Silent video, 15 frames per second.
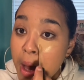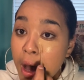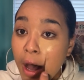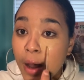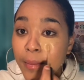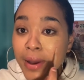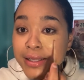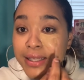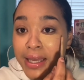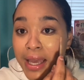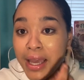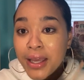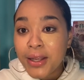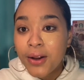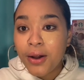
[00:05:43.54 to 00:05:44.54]
as I
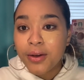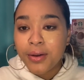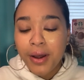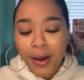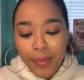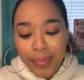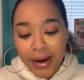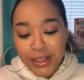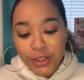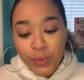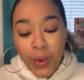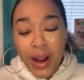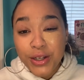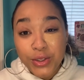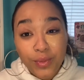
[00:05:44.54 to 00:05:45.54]
cake it on, but I
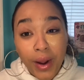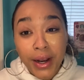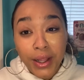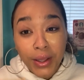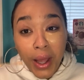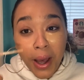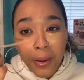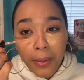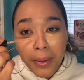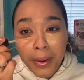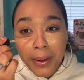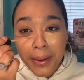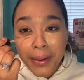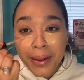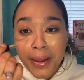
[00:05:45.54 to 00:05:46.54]
swear it's running low.
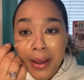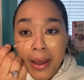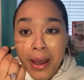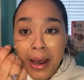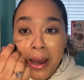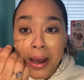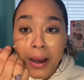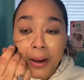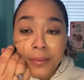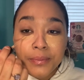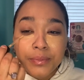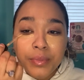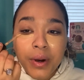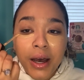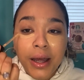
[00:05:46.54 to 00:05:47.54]

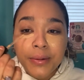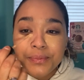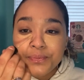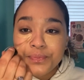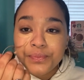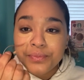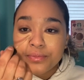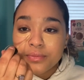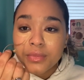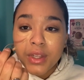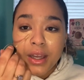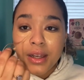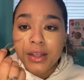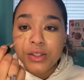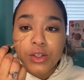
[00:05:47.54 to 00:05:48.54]
But
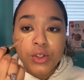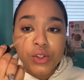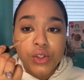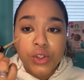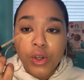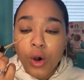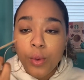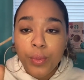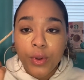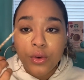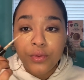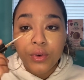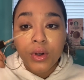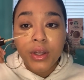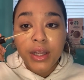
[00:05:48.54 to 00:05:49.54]
it is so
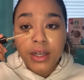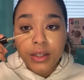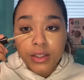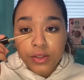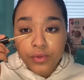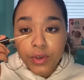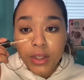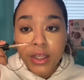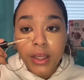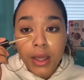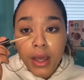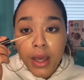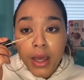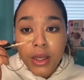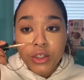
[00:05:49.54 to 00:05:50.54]
beautiful. It is really
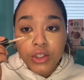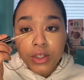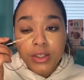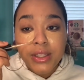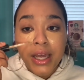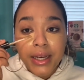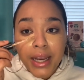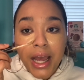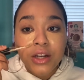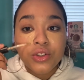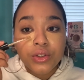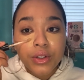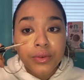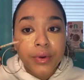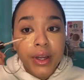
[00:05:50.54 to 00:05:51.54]
just that
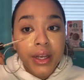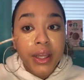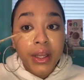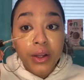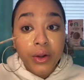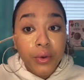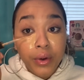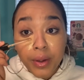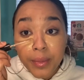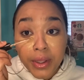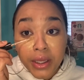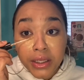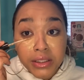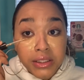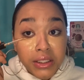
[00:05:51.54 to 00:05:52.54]
naturally radiant creamy
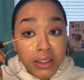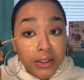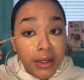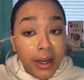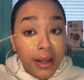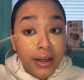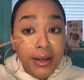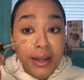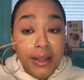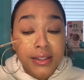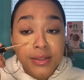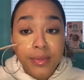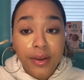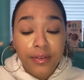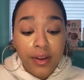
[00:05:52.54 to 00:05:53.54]
concealer, and
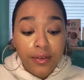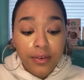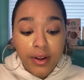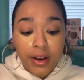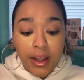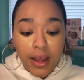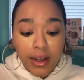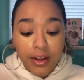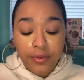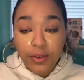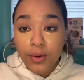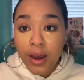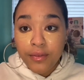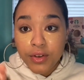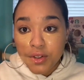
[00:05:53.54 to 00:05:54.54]
it's my favorite. And if you
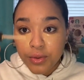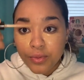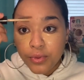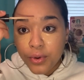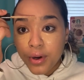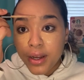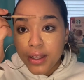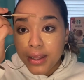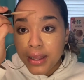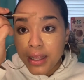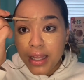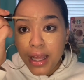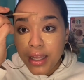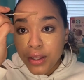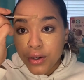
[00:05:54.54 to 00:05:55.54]
have a dupe for it,
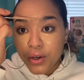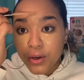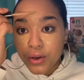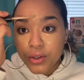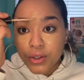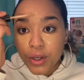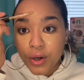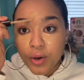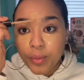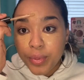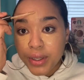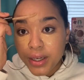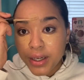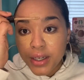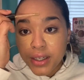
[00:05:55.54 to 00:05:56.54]
let your girl know,
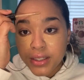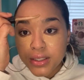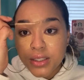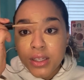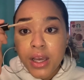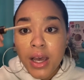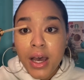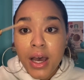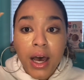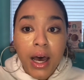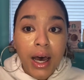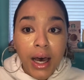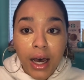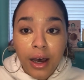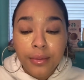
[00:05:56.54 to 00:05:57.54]
because
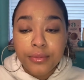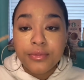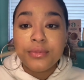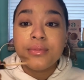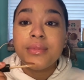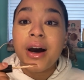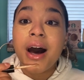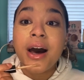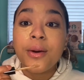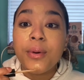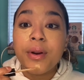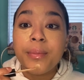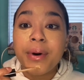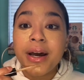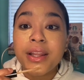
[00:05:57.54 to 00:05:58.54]
I don't
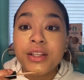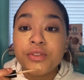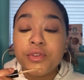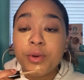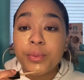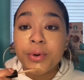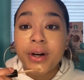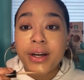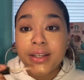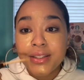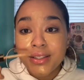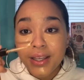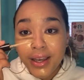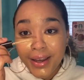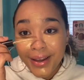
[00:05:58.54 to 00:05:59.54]
want to buy this full
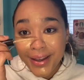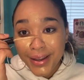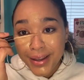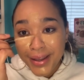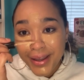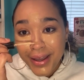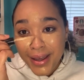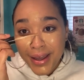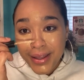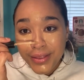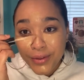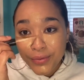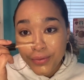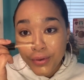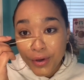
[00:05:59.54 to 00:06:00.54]
price,
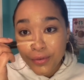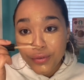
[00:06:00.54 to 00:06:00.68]
the real